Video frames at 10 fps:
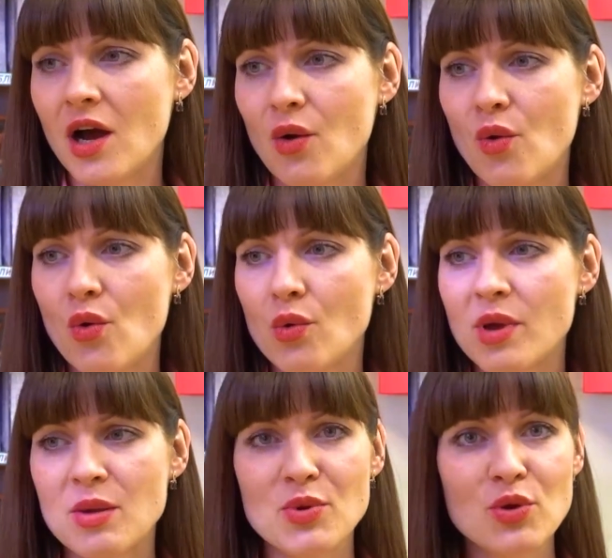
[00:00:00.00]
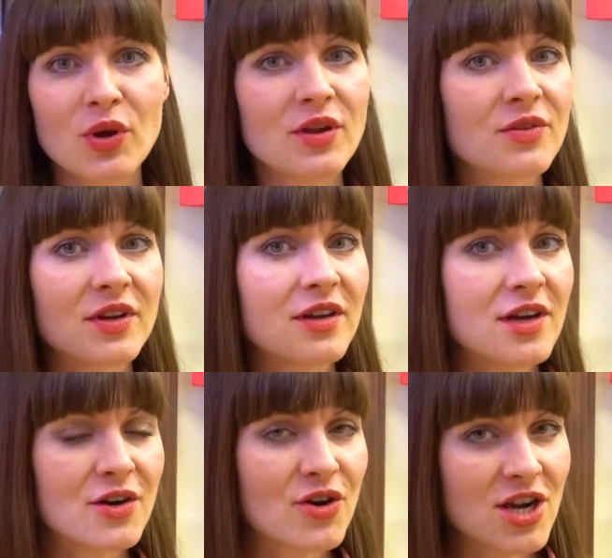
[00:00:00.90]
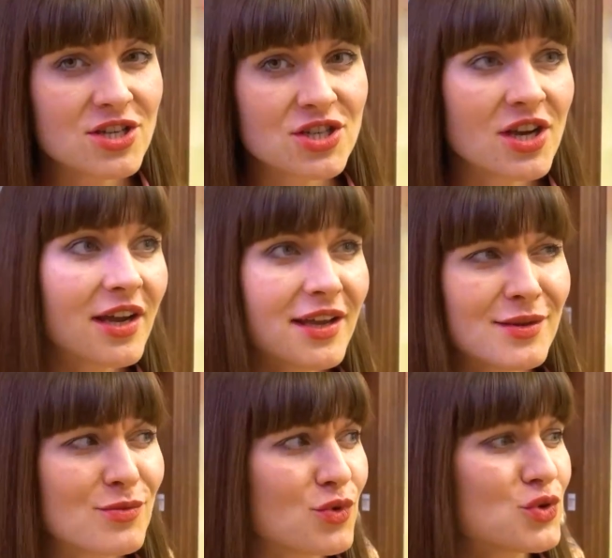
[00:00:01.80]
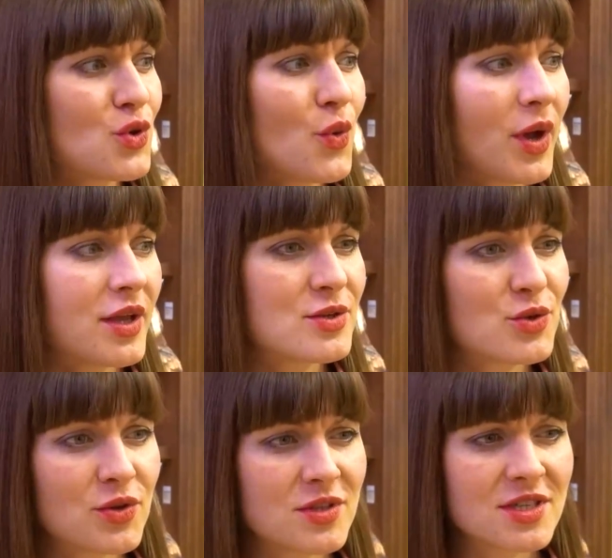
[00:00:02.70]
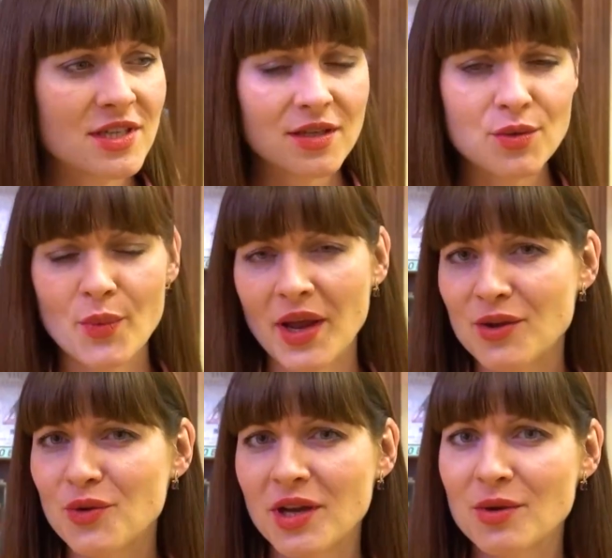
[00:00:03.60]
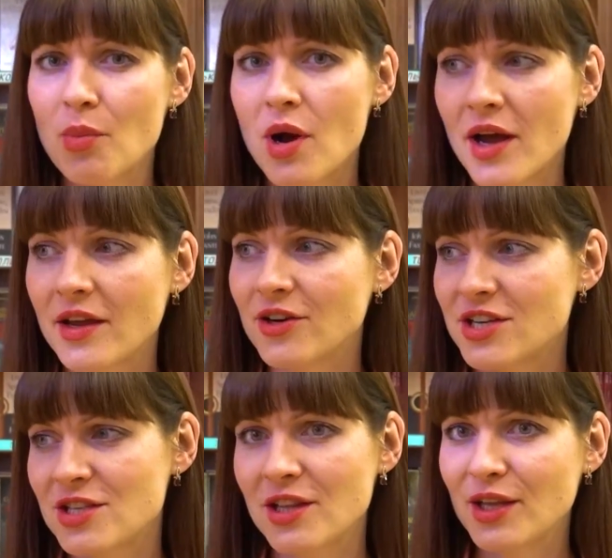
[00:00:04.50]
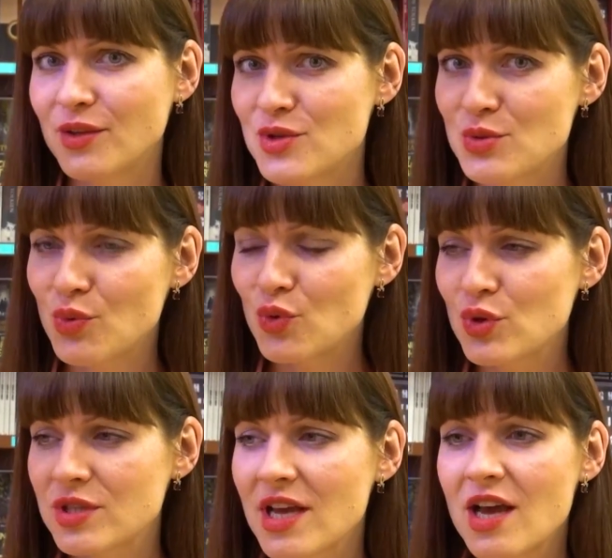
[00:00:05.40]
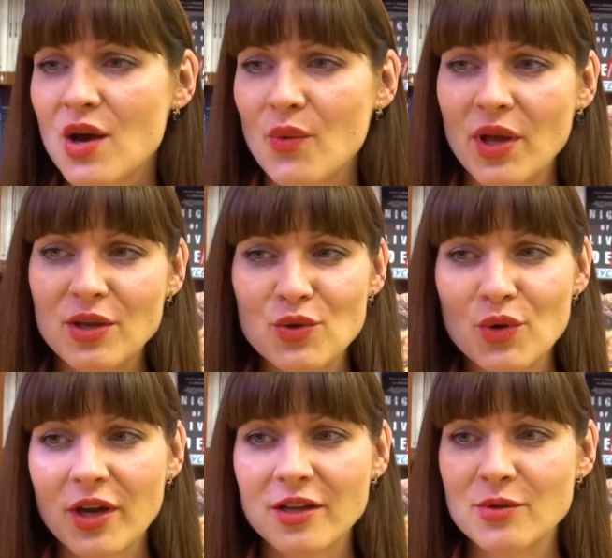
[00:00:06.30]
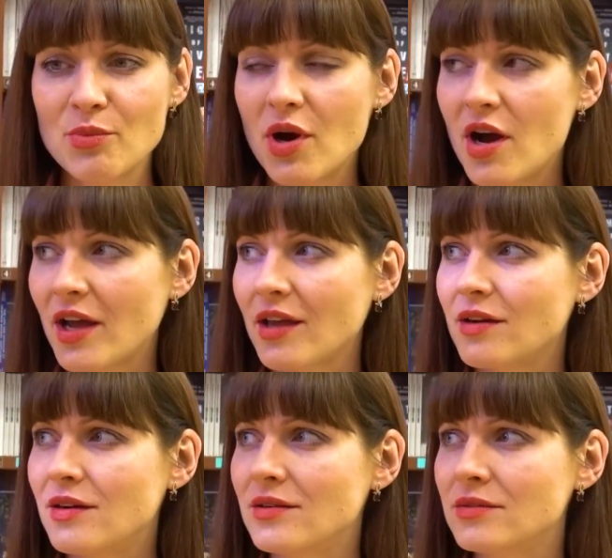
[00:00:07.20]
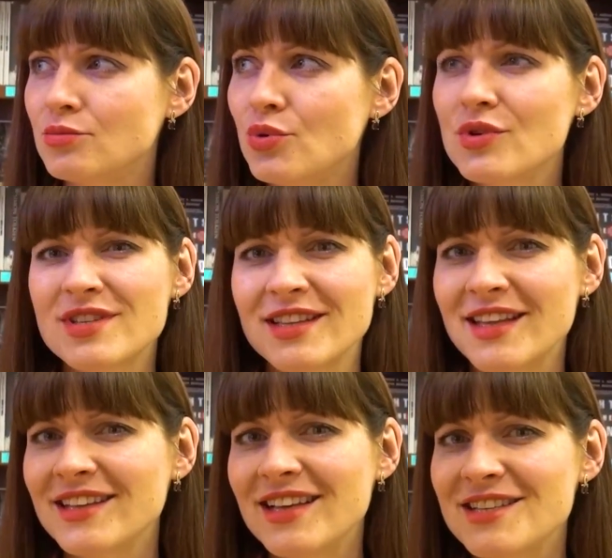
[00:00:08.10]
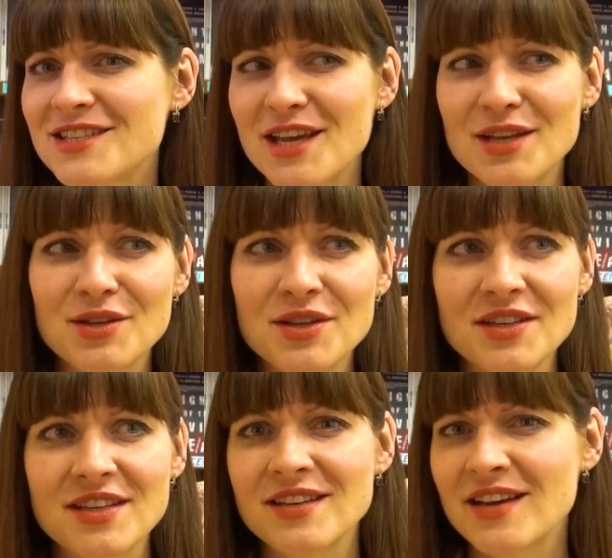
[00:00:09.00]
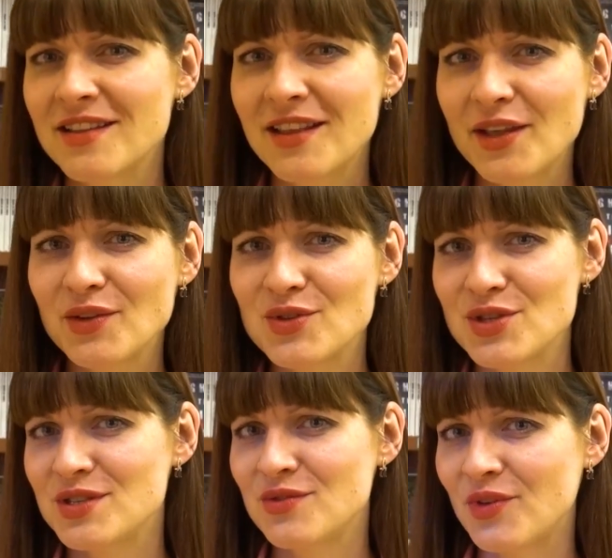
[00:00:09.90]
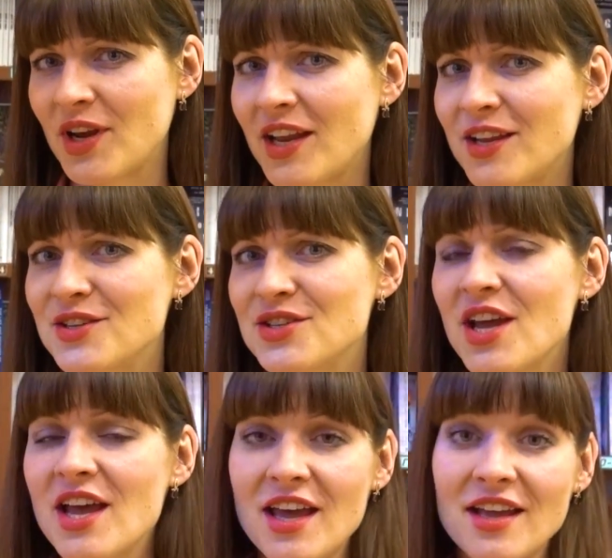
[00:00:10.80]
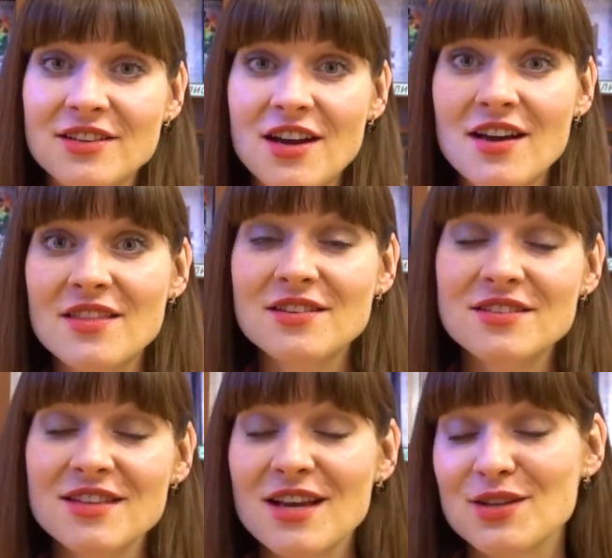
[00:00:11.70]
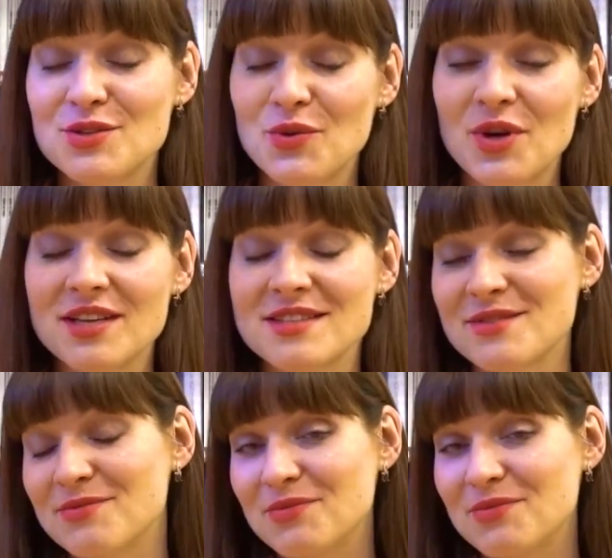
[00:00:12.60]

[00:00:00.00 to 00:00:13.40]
Or maybe you live in Russia, in Moscow, and you are thinking when you can buy Russian language books, when you can buy books in English and in other languages, French and others. So guys,